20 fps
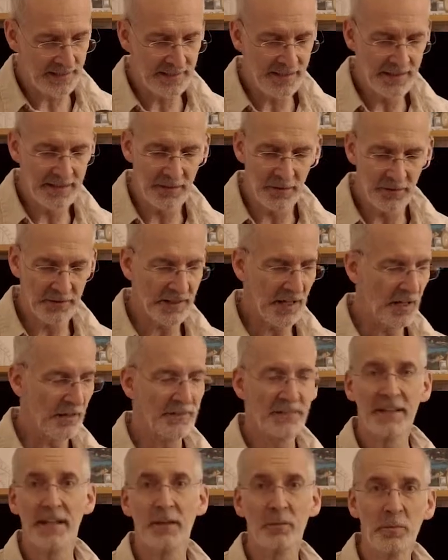an idiot
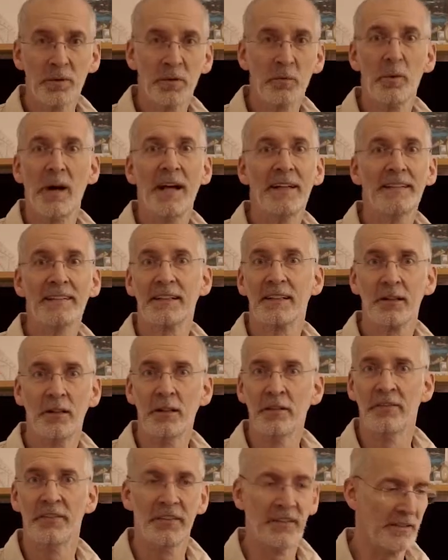outside with white
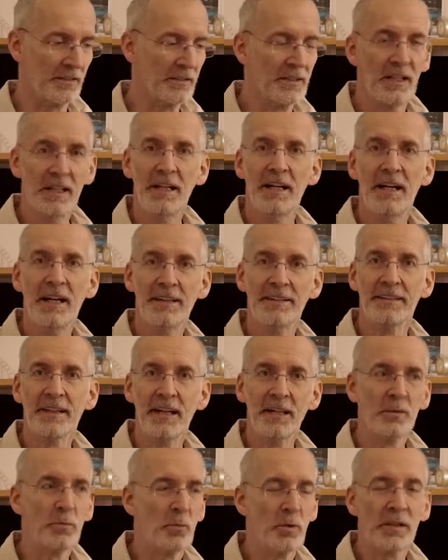gloves here
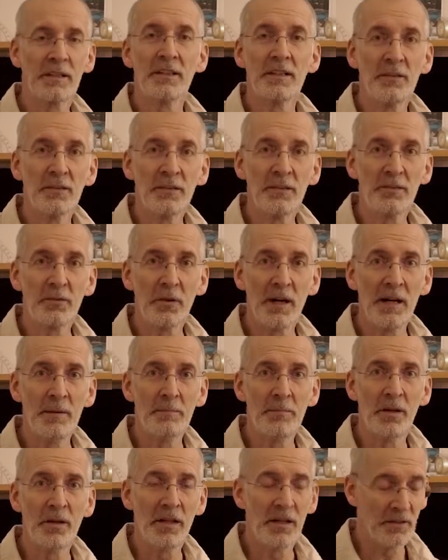and working on a tripod,